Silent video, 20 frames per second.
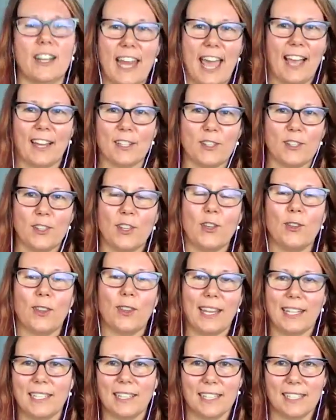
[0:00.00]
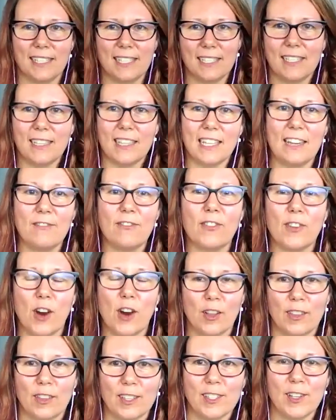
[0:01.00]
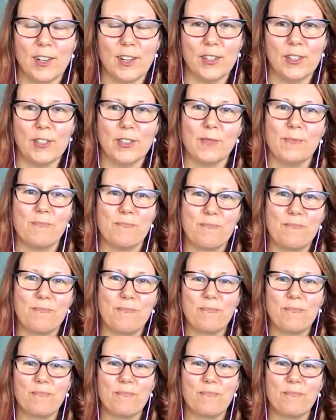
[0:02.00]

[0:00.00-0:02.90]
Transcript: call to action that you'd like to list, leave for our listeners?